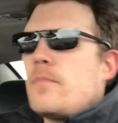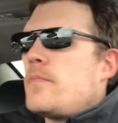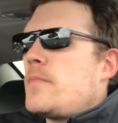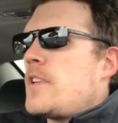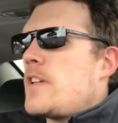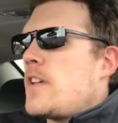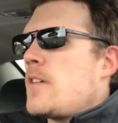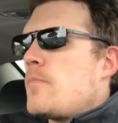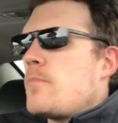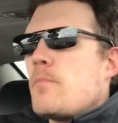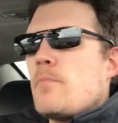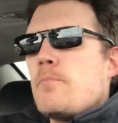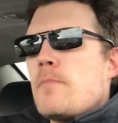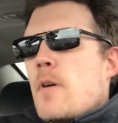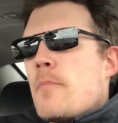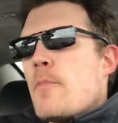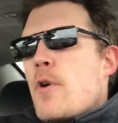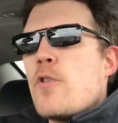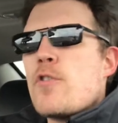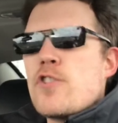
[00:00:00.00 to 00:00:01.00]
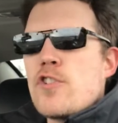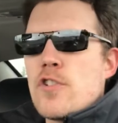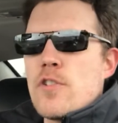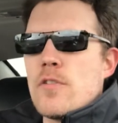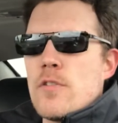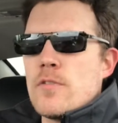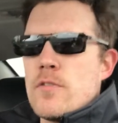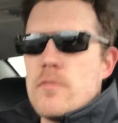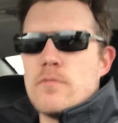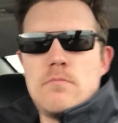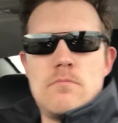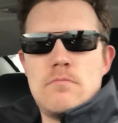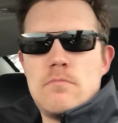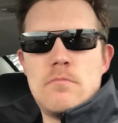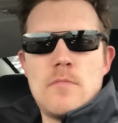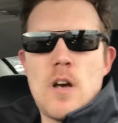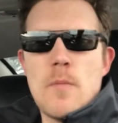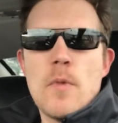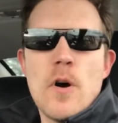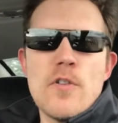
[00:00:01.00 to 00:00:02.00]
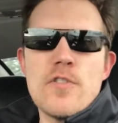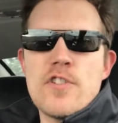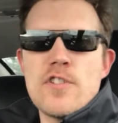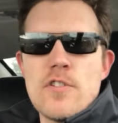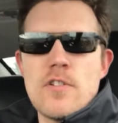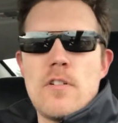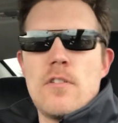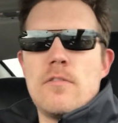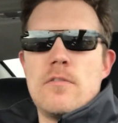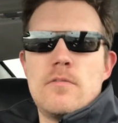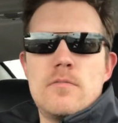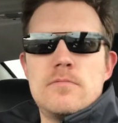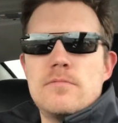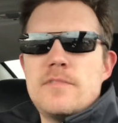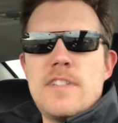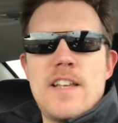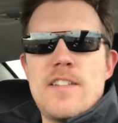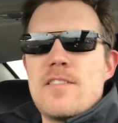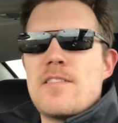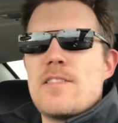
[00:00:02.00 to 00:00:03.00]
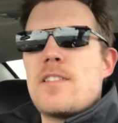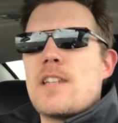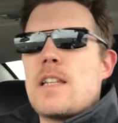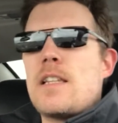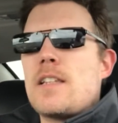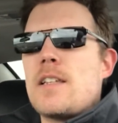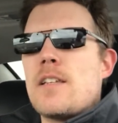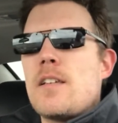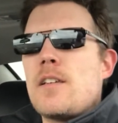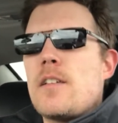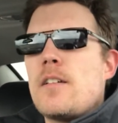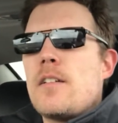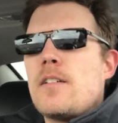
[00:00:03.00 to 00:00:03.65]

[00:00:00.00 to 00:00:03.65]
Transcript: the emotionalness and the